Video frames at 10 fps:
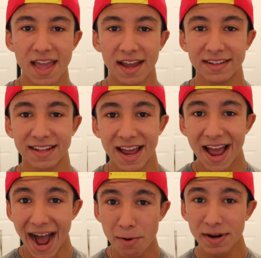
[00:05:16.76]
and
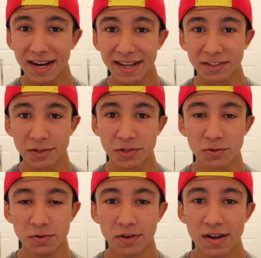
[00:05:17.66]
I really like this
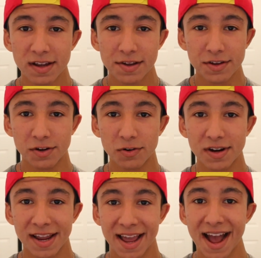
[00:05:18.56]
suit. You
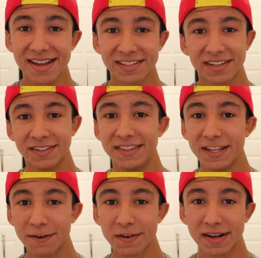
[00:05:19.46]
know, it has a
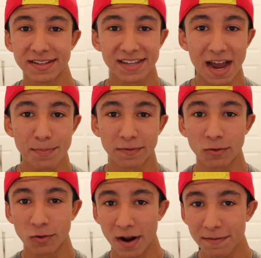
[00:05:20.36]
different type
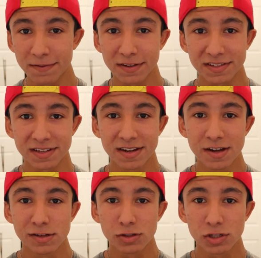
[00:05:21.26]
of graphics
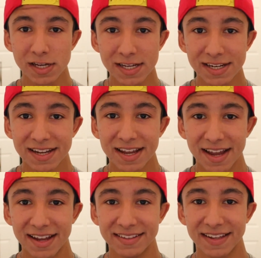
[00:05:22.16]
to it,
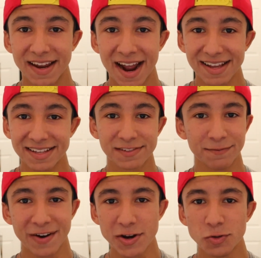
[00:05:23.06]
and it ha it's
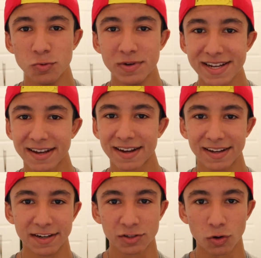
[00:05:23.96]
very unique
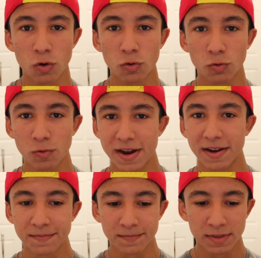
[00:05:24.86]
in its own way.
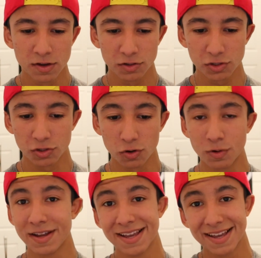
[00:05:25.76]

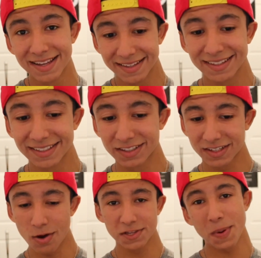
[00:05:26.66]
So
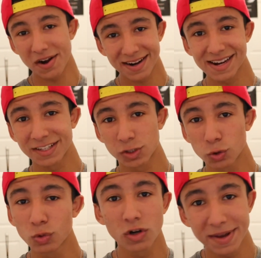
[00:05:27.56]
Spider-Man
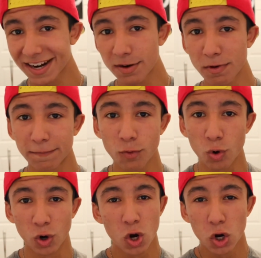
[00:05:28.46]
suit coming in at number
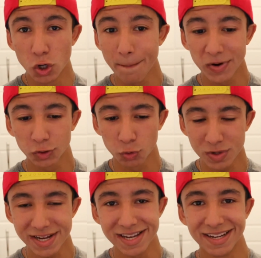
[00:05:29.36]
four. Number
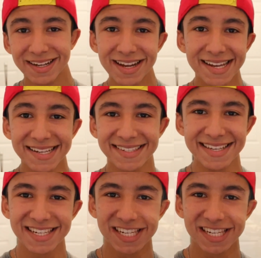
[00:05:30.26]
three is the